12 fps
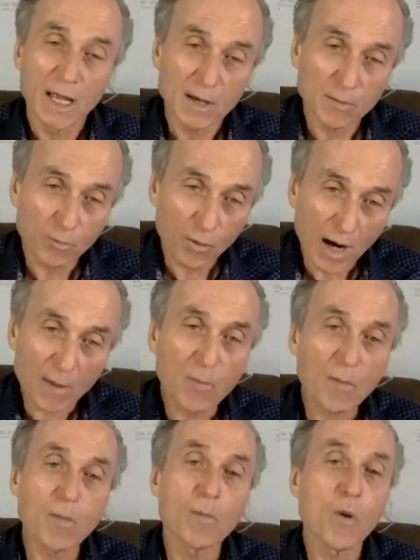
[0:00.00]
in
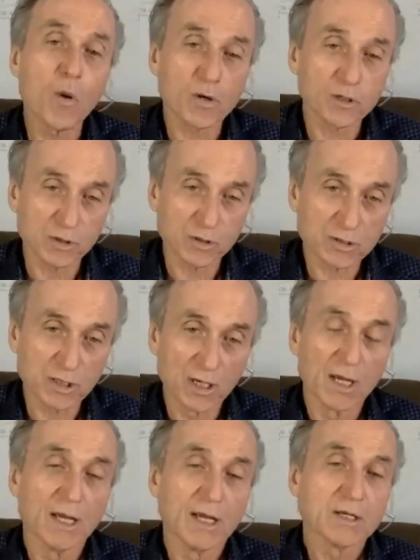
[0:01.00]
proper proportions
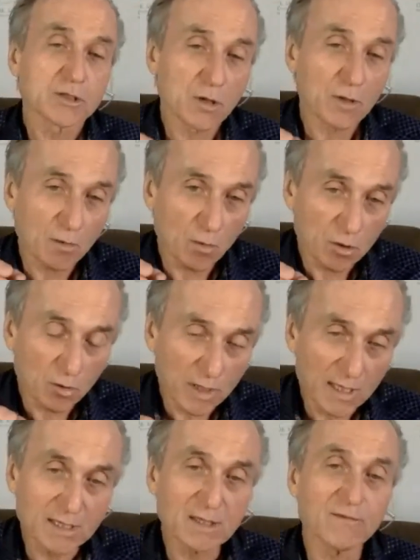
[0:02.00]
so that when you
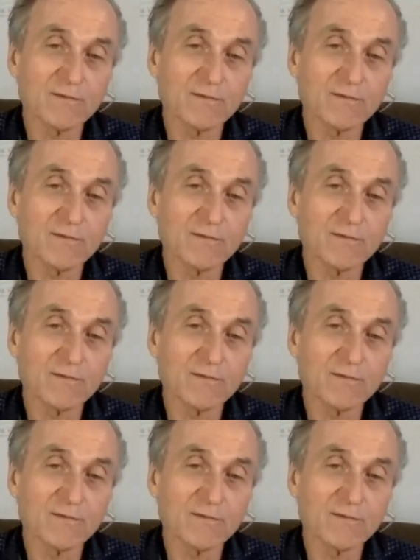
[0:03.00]
eat the